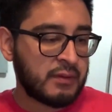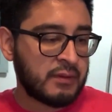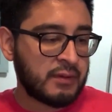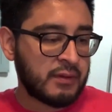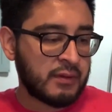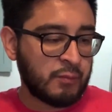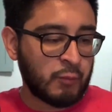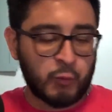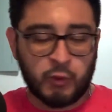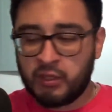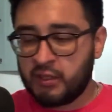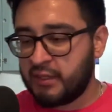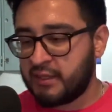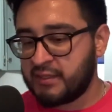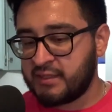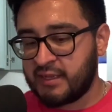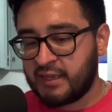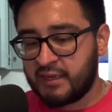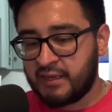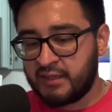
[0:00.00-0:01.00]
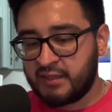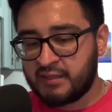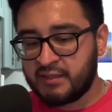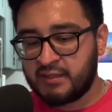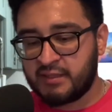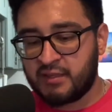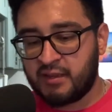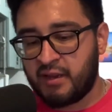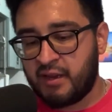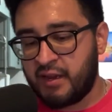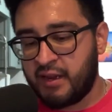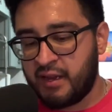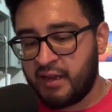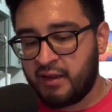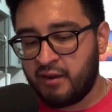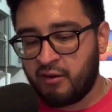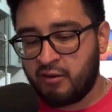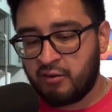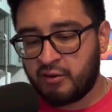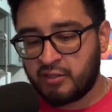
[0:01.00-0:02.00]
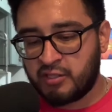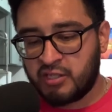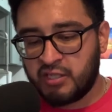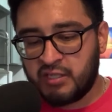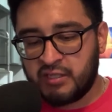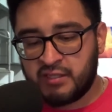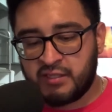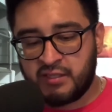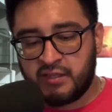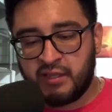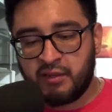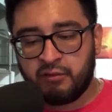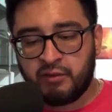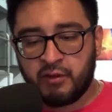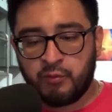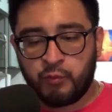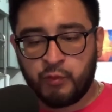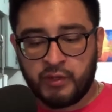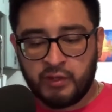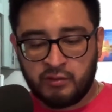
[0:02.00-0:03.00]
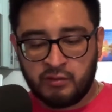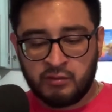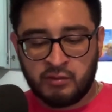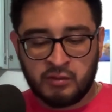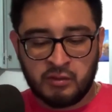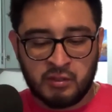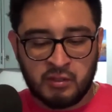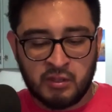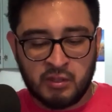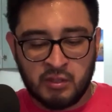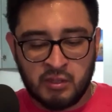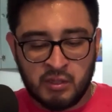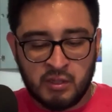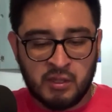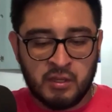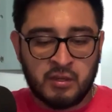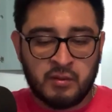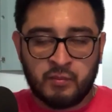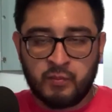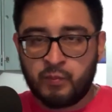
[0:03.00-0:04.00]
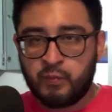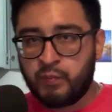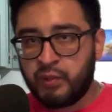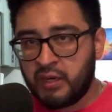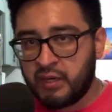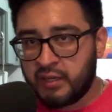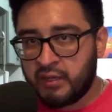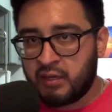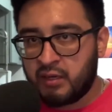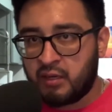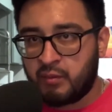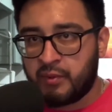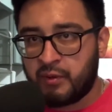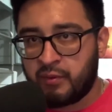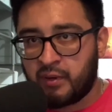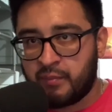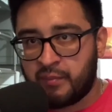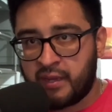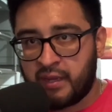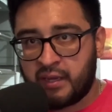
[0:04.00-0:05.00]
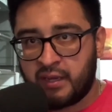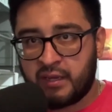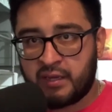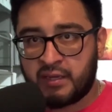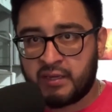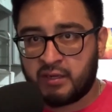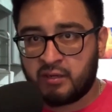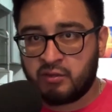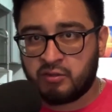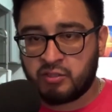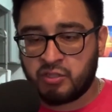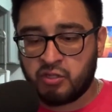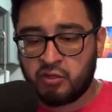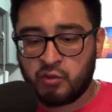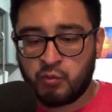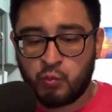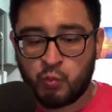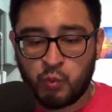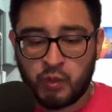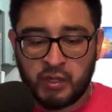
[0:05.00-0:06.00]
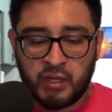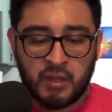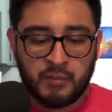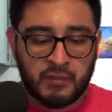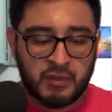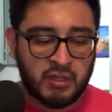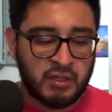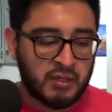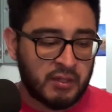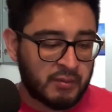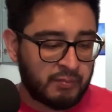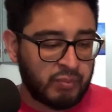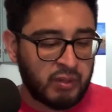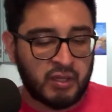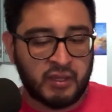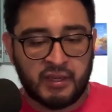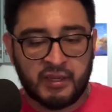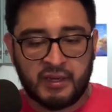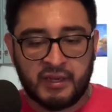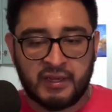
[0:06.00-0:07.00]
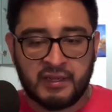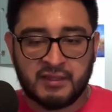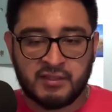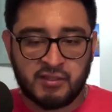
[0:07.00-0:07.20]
really excited. This is an NRG steering wheel, but I'll be right back. I gotta go show you what I'm gonna plug it into